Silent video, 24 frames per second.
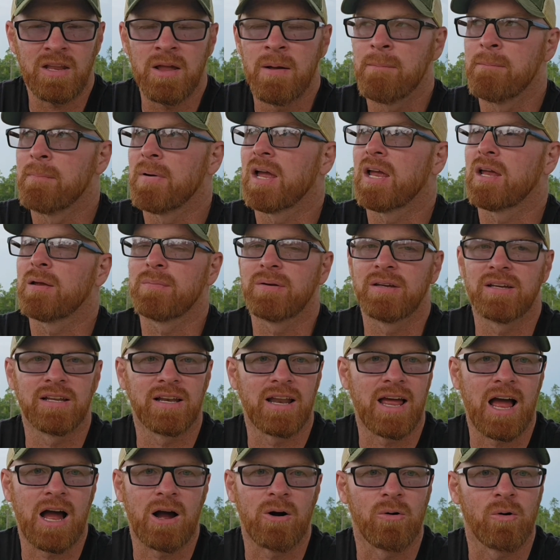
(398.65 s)
maybe an
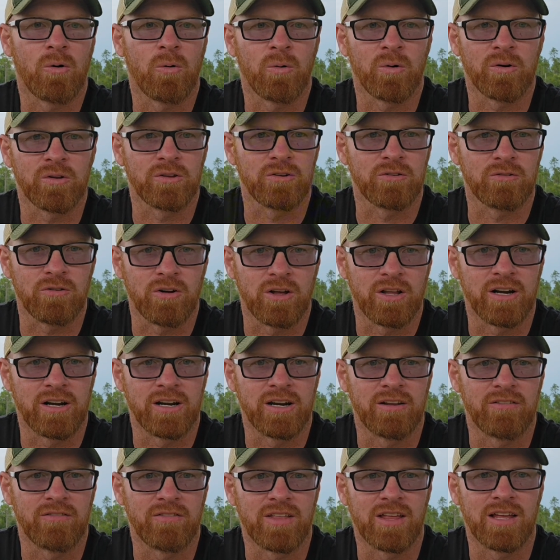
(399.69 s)
hour worth of
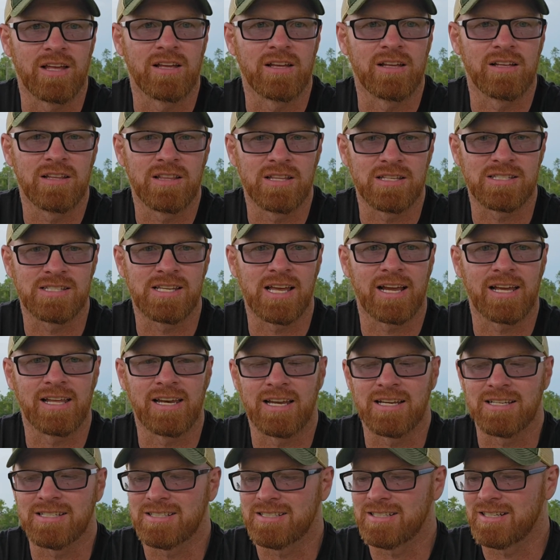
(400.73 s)
running of the second
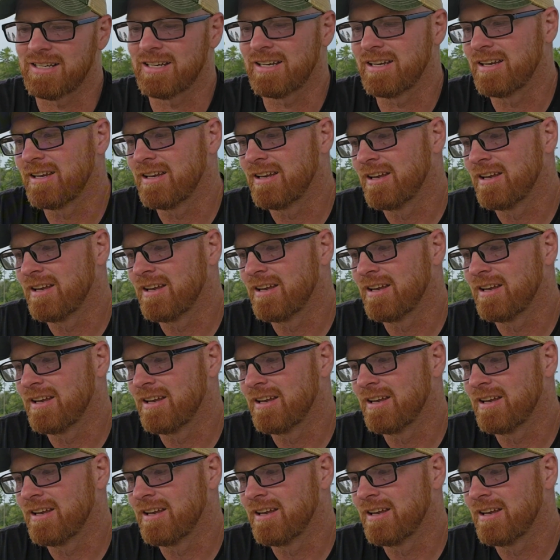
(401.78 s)
AC.